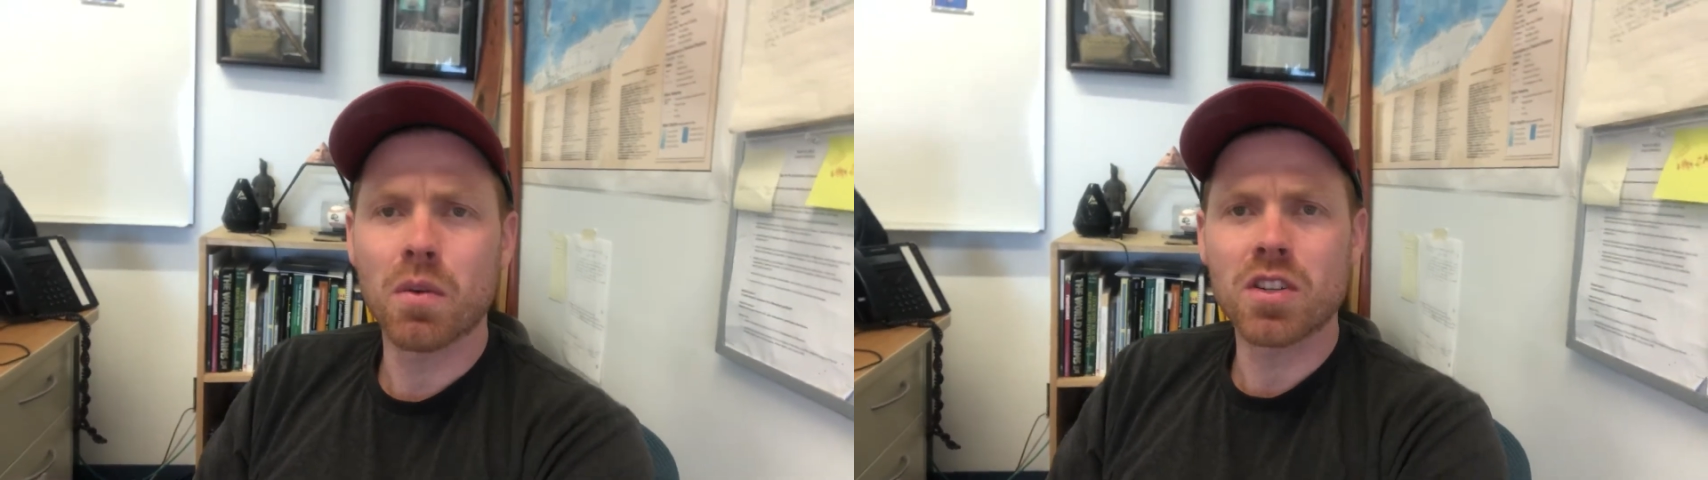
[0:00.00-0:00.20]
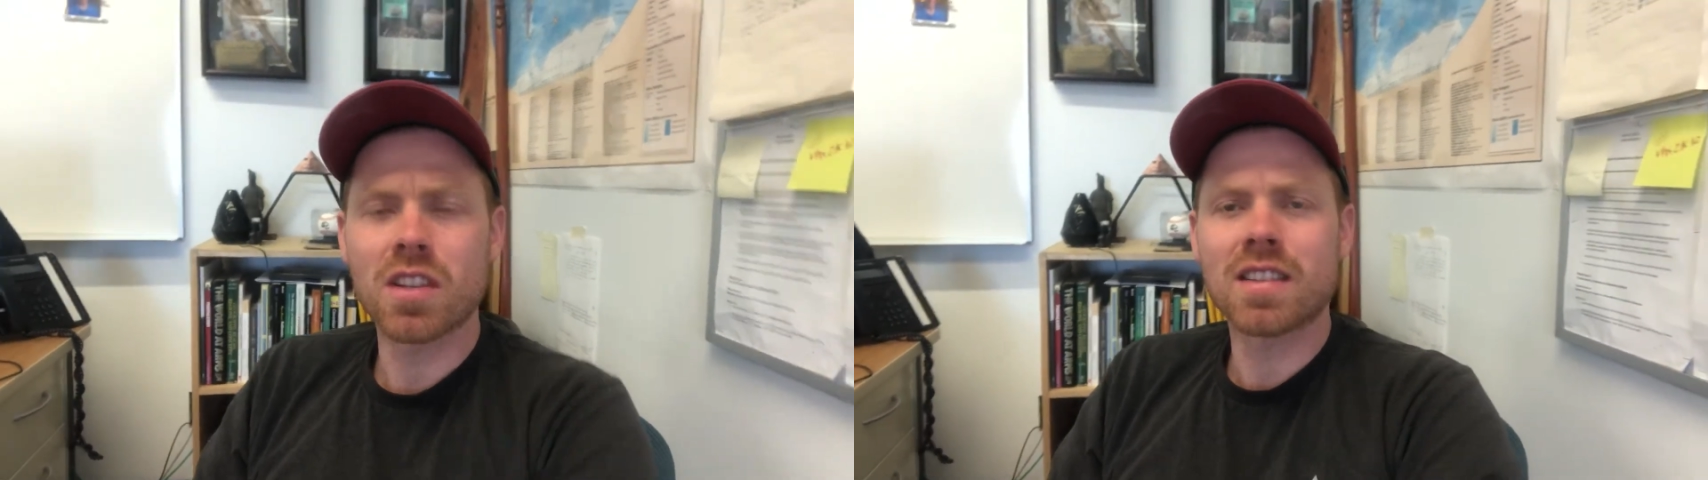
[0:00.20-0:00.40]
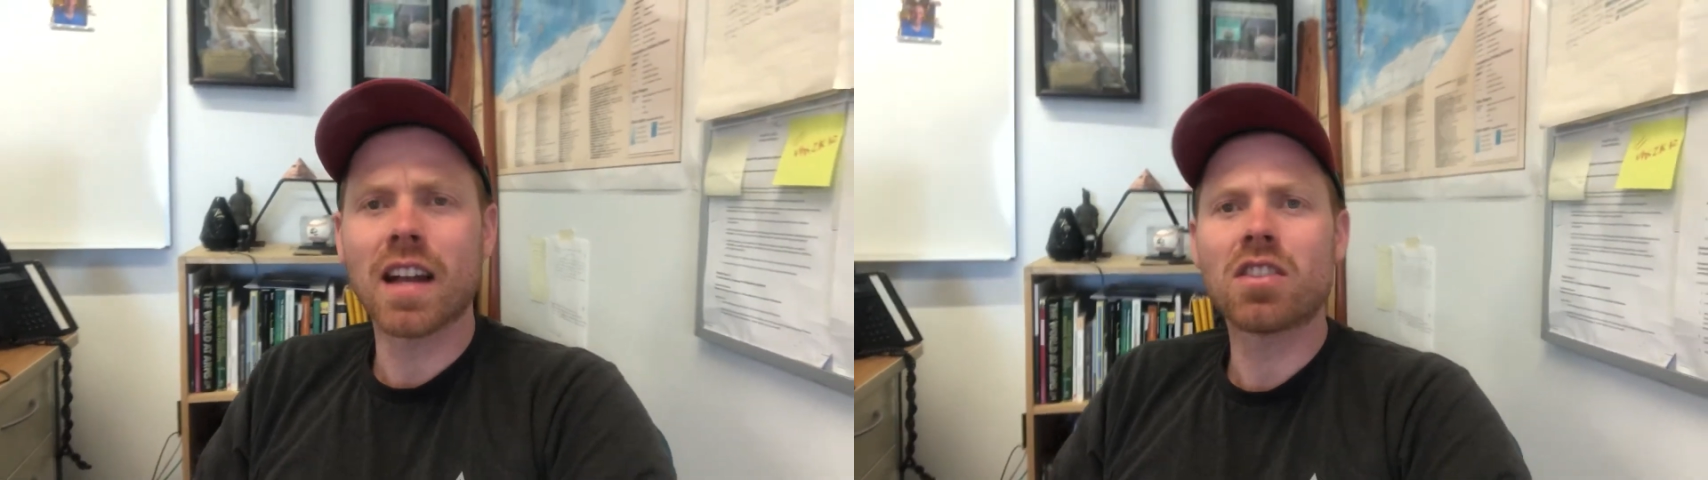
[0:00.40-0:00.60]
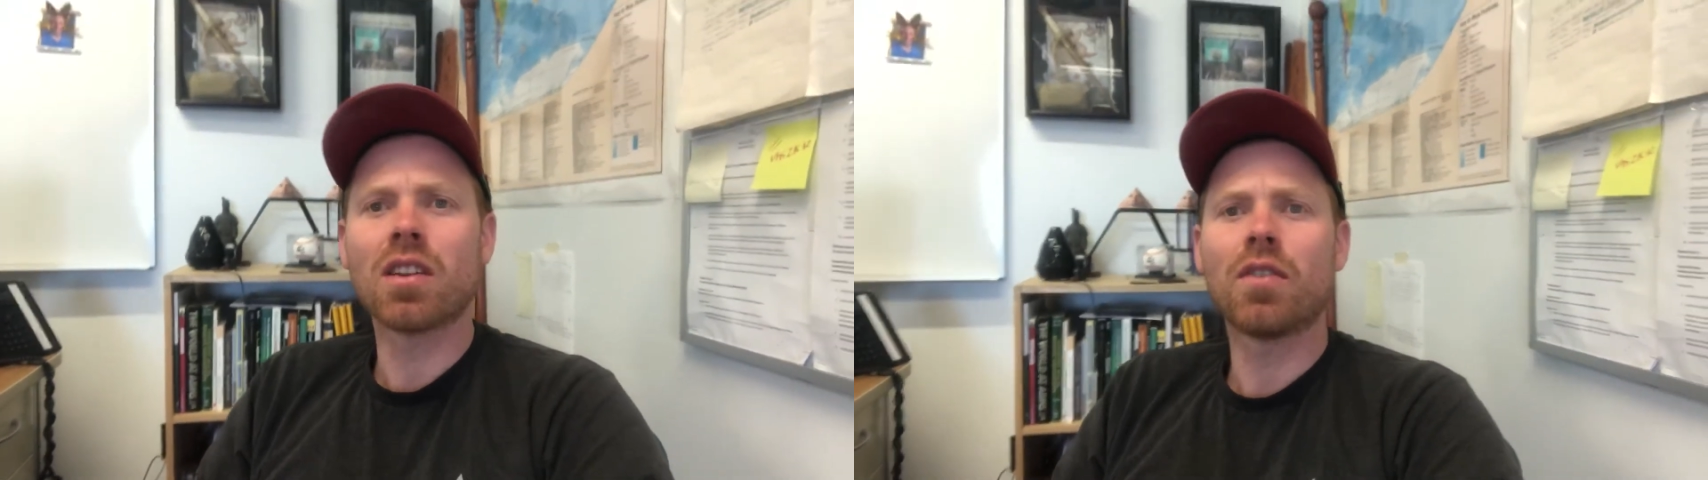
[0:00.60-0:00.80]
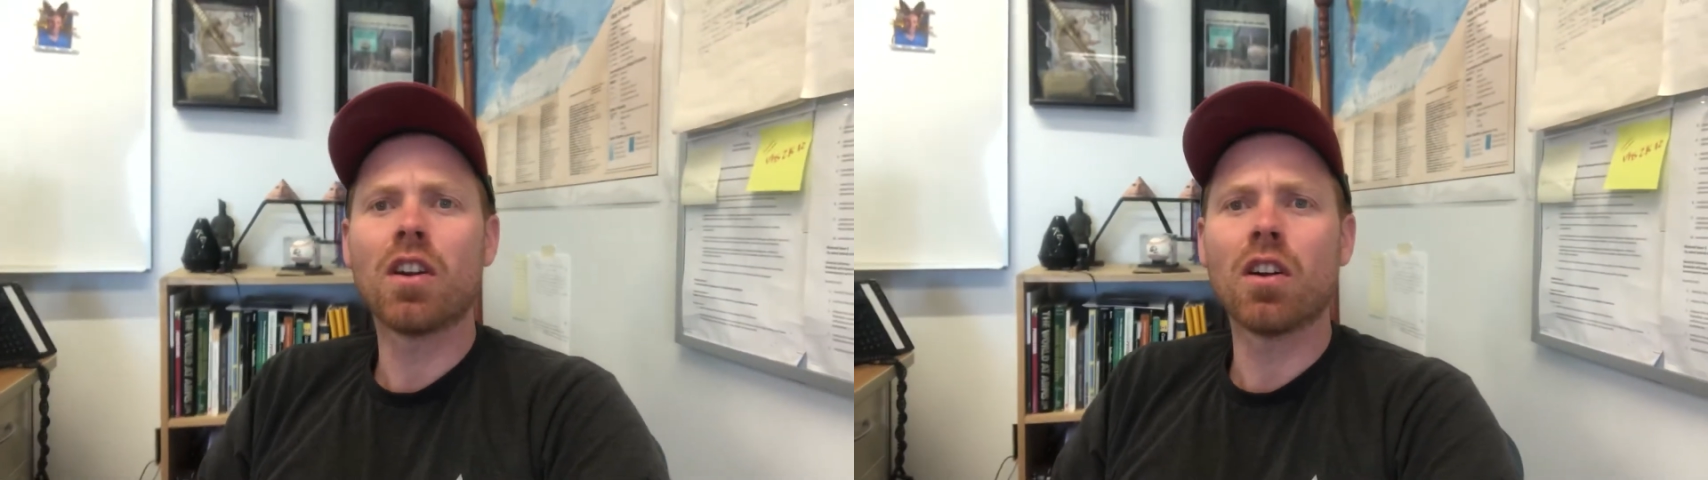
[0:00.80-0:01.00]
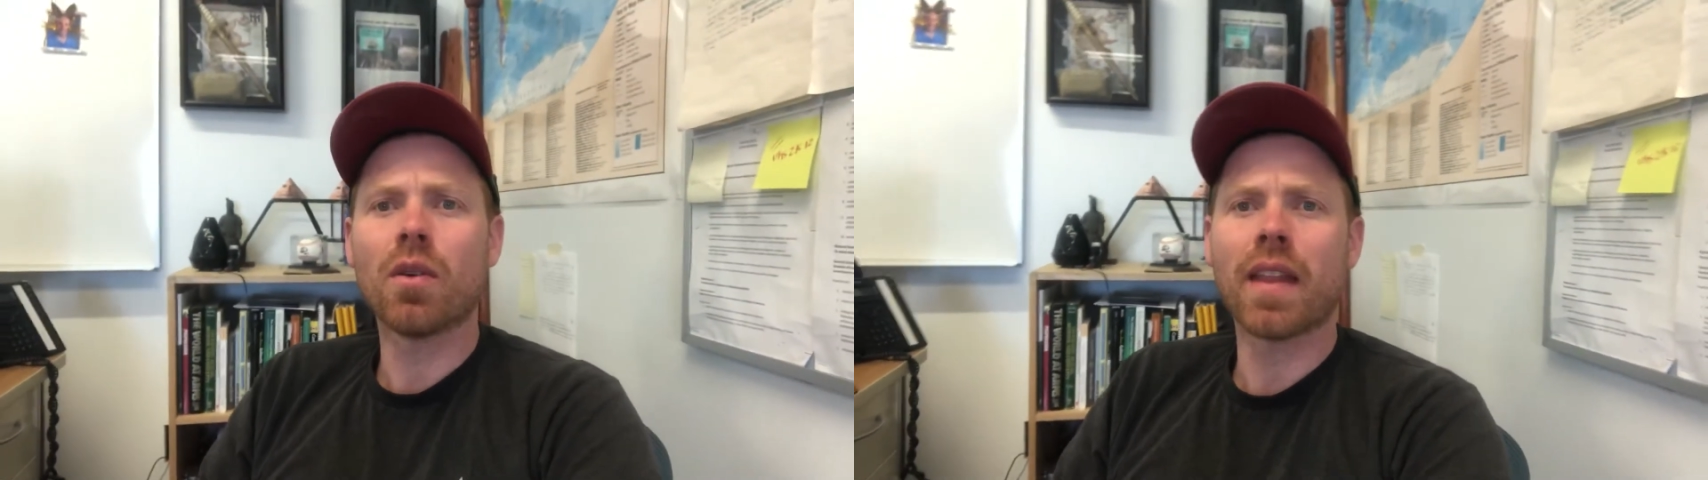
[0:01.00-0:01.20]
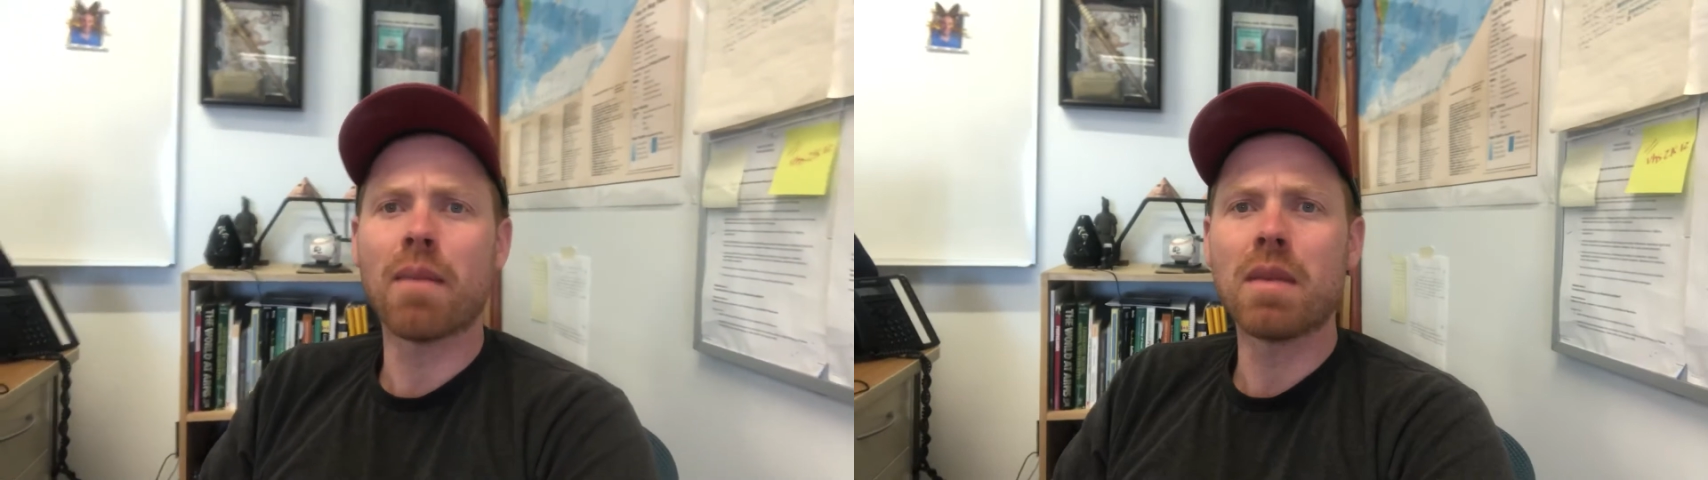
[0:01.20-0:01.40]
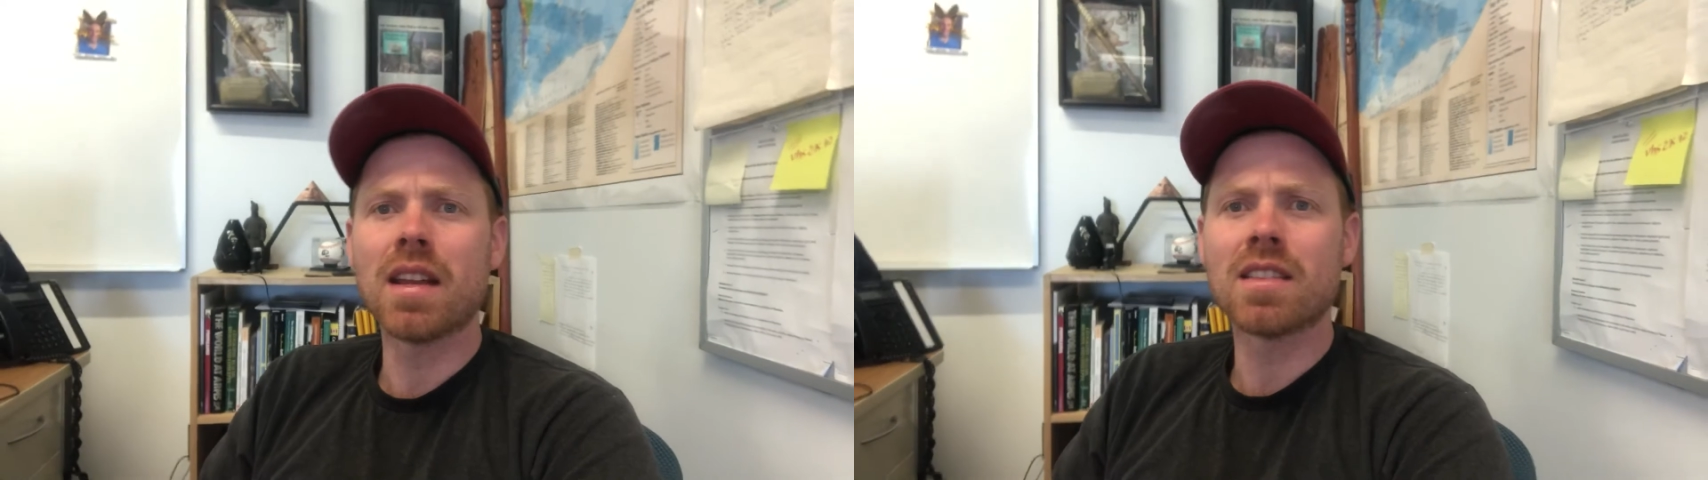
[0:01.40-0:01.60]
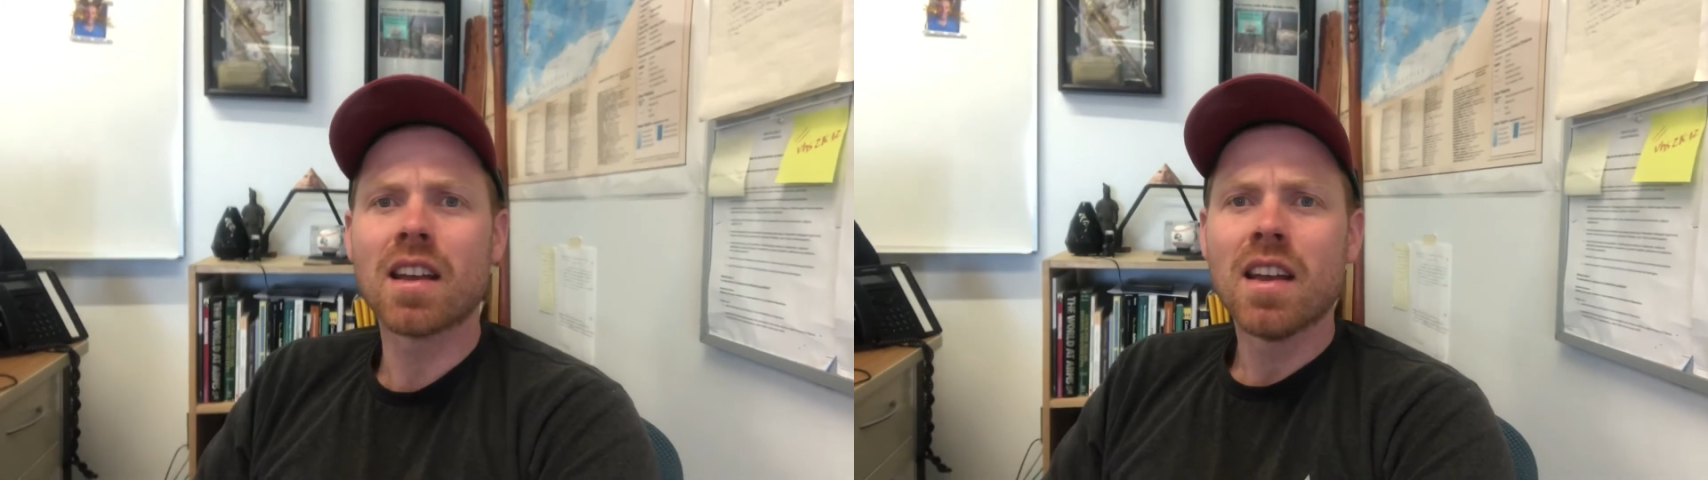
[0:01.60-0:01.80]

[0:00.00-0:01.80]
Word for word: which essentially, if you don't know what that means,